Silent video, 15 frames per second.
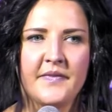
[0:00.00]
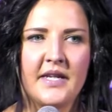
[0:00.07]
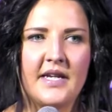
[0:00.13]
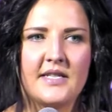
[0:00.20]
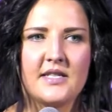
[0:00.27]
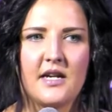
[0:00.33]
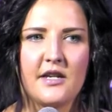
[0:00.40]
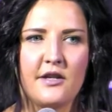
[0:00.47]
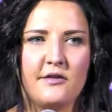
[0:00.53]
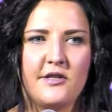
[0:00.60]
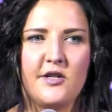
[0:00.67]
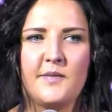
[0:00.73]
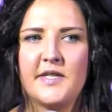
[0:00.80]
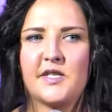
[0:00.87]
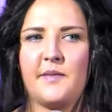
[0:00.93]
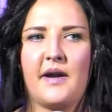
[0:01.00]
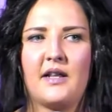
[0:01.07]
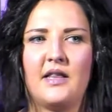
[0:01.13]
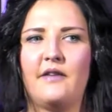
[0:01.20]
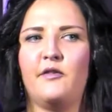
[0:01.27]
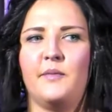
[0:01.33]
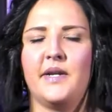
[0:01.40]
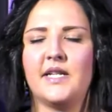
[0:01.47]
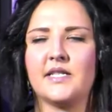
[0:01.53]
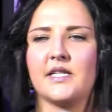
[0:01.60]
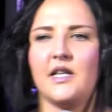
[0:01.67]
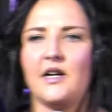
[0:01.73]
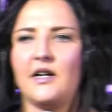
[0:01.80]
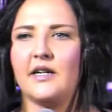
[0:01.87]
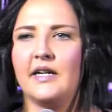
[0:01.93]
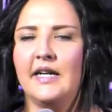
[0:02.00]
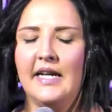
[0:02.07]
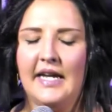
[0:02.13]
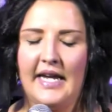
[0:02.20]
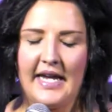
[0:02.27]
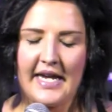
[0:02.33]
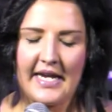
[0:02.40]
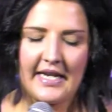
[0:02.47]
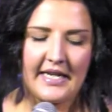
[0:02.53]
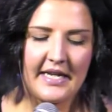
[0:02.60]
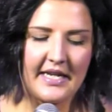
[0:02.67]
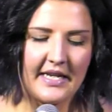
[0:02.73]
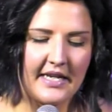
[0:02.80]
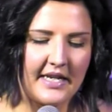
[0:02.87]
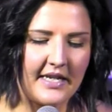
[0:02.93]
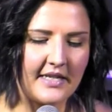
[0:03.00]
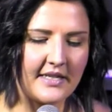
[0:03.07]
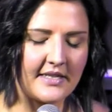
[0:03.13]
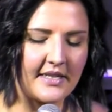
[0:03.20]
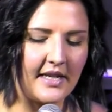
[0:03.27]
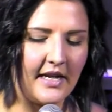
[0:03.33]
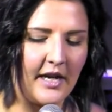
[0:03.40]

It's on YouTube. It's about 11 minutes long, and it is